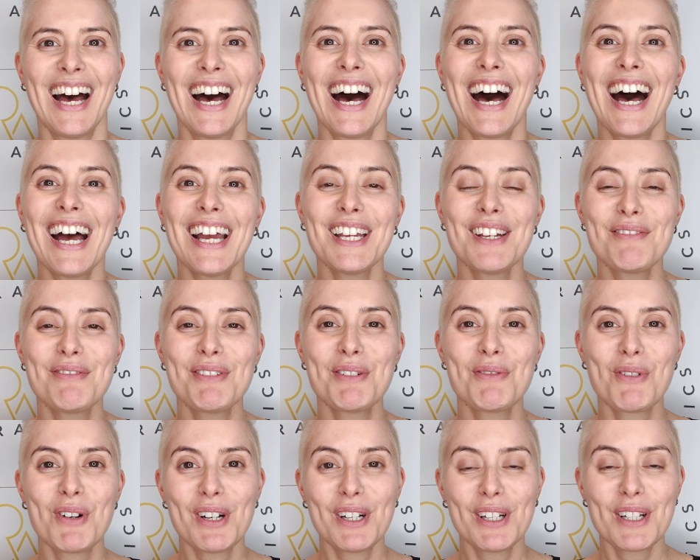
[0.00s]
Hi
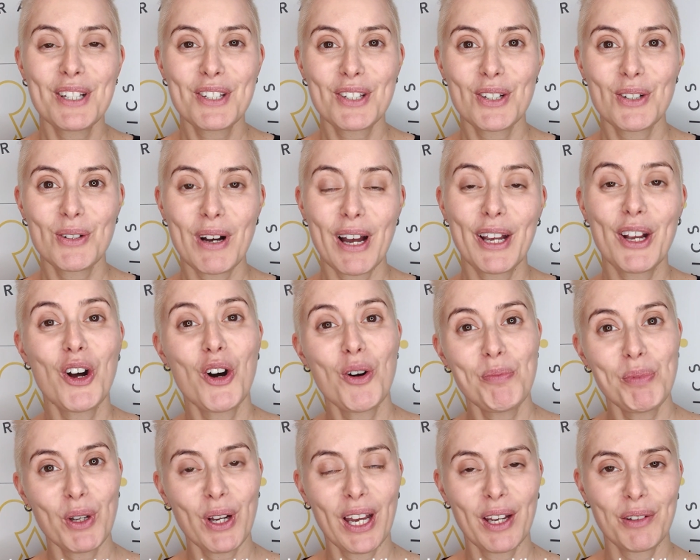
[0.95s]
everyone, so I hope
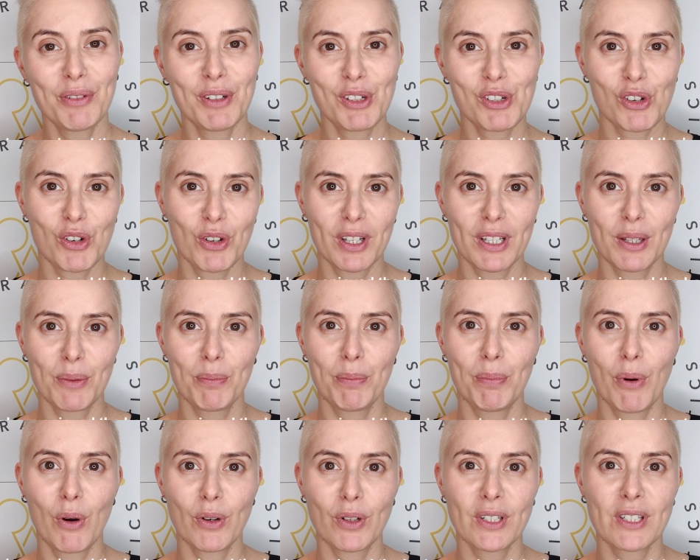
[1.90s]
you have enjoyed the
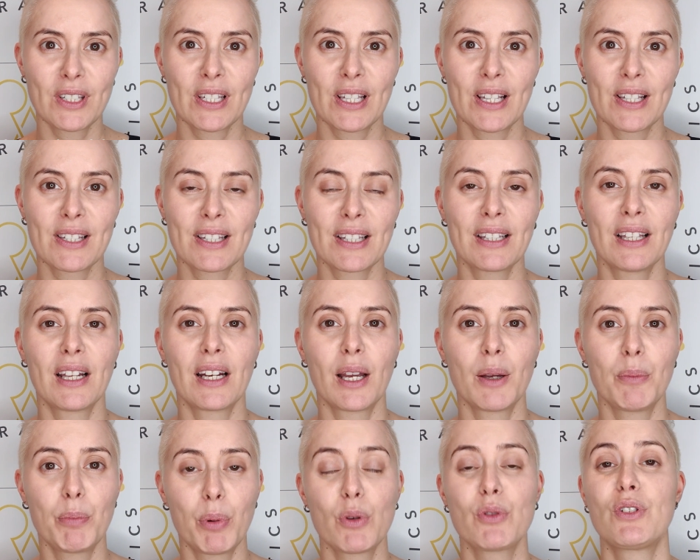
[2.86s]
boxes that I
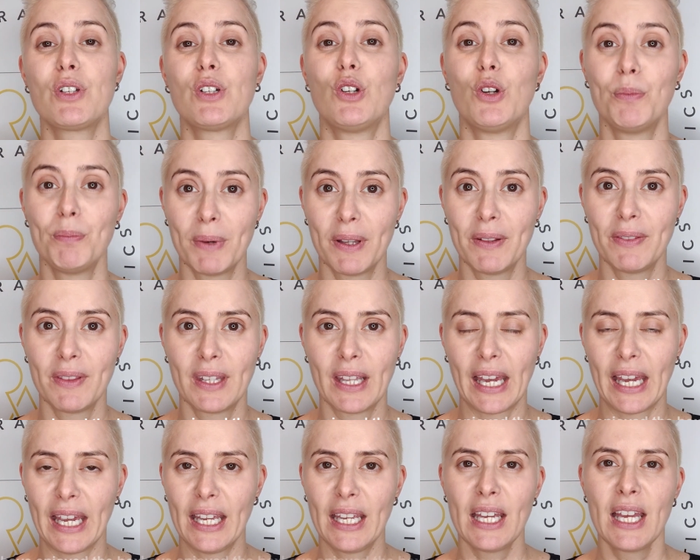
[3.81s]
posted on
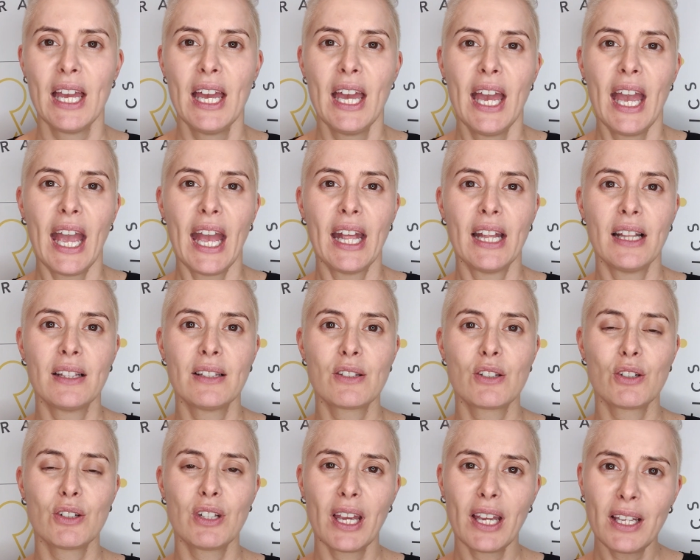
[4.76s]
Monday and
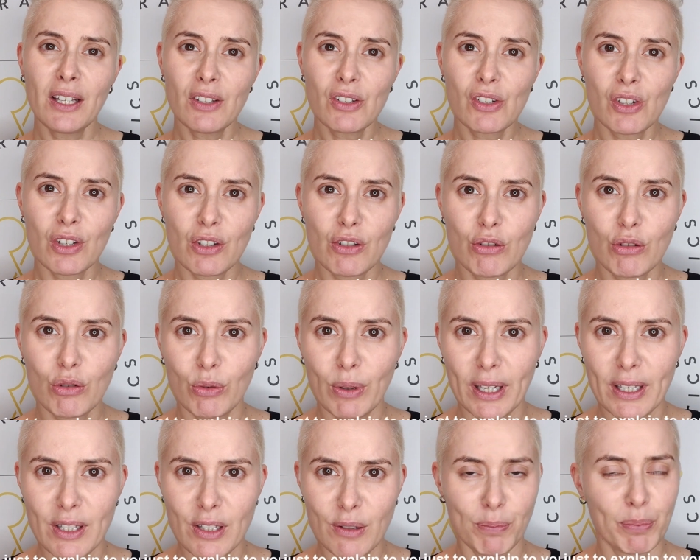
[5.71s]
today is just to
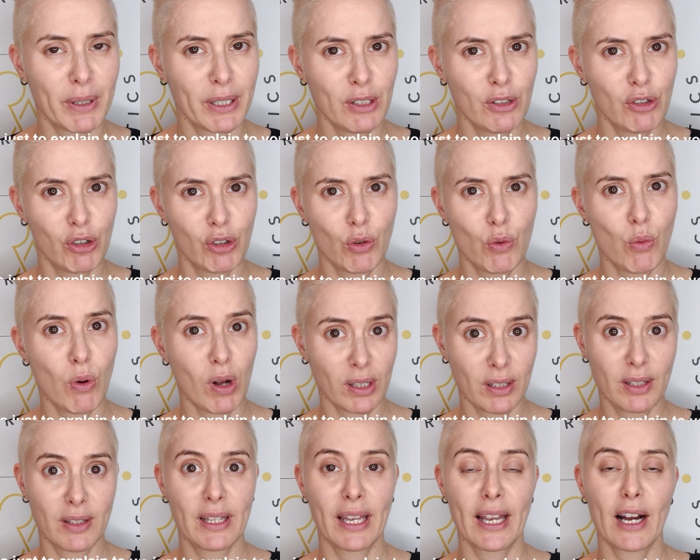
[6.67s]
explain to you
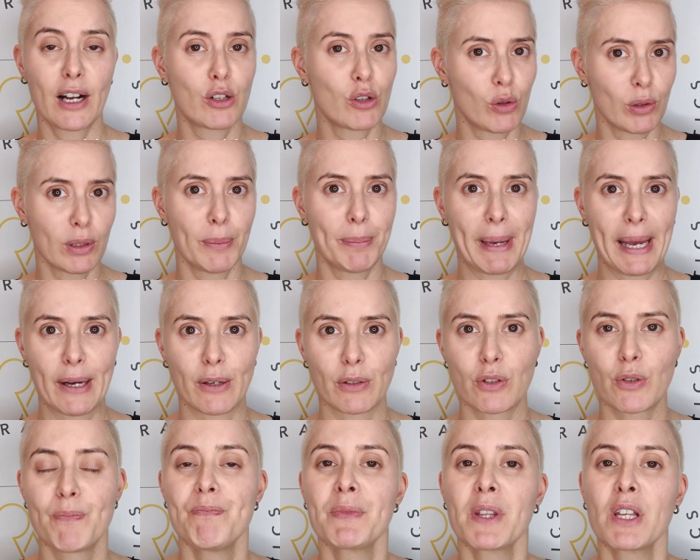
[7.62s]
what they are all about.
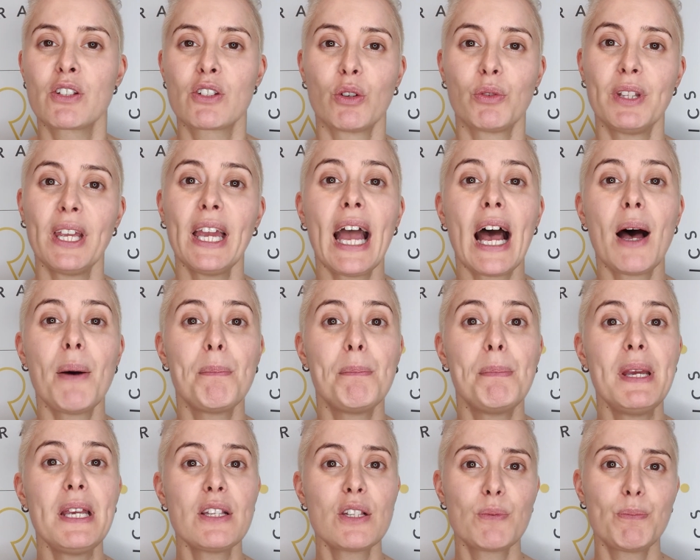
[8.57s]
So they are
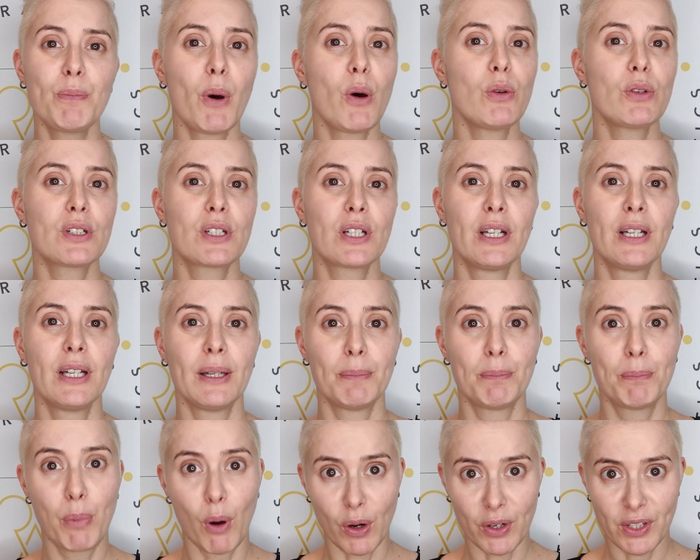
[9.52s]
bespoke
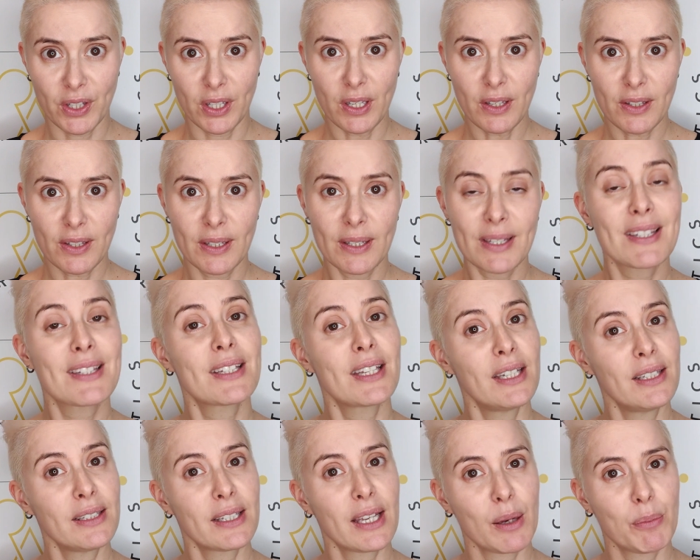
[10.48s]
boxes,
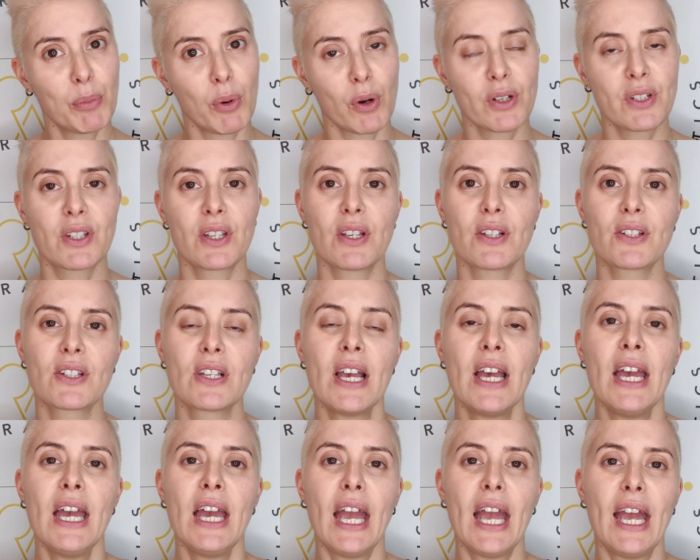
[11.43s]
skincare boxes
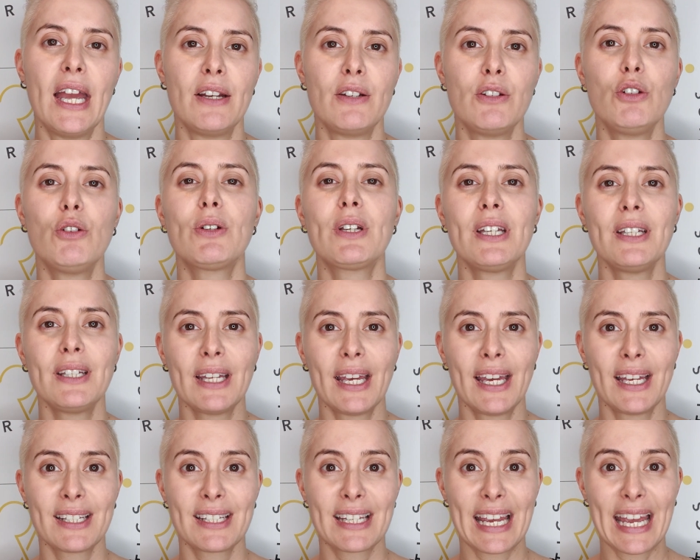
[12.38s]
and you can
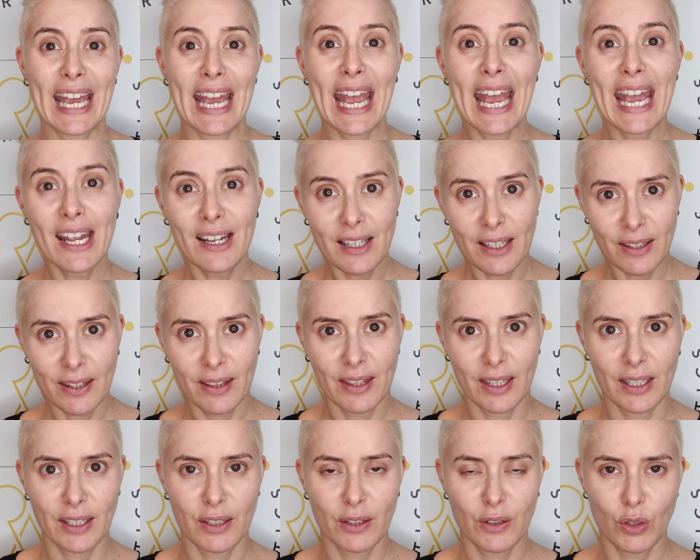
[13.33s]
add
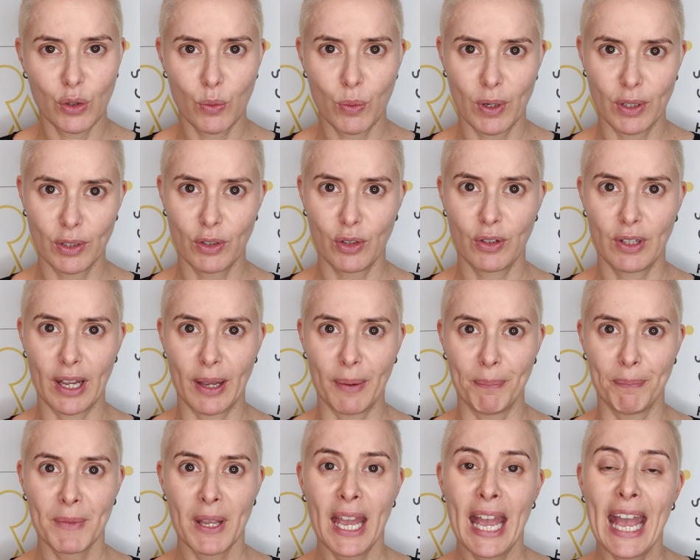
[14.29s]
anything you want to them,
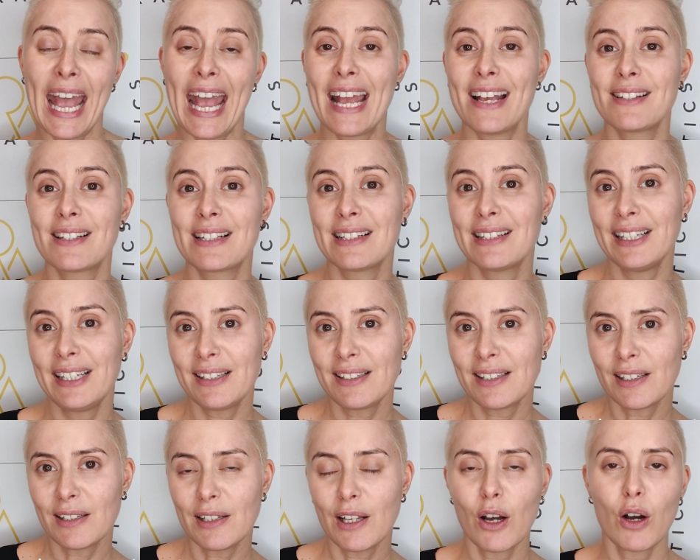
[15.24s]
as
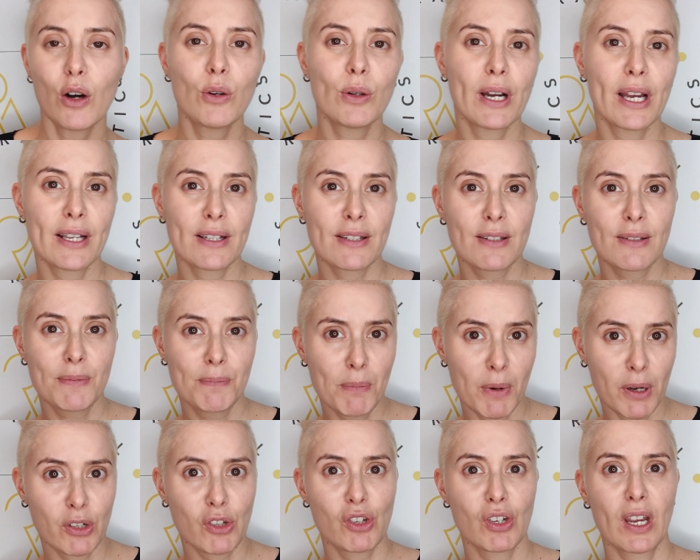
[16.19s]
little or as
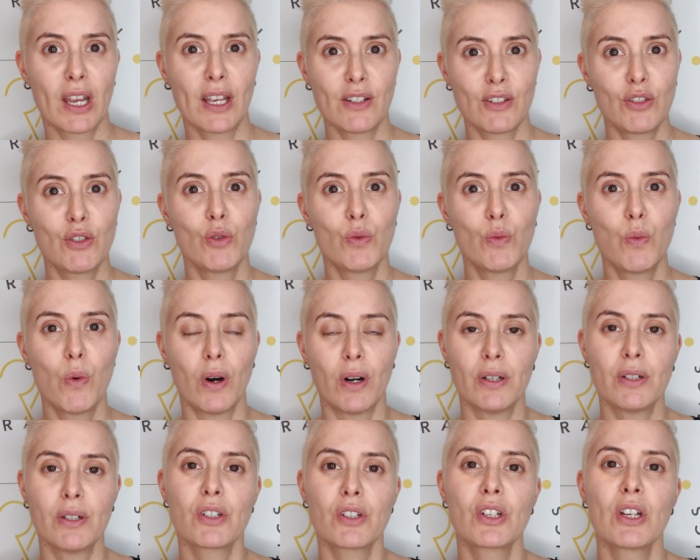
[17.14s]
much as you
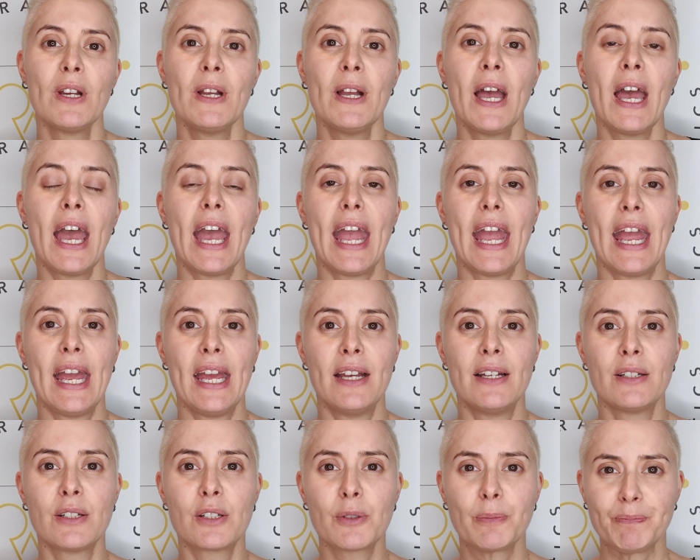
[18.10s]
want
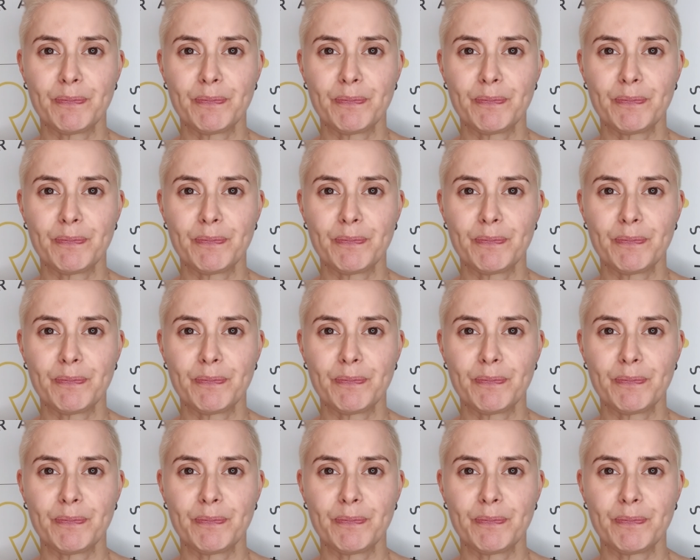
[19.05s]
and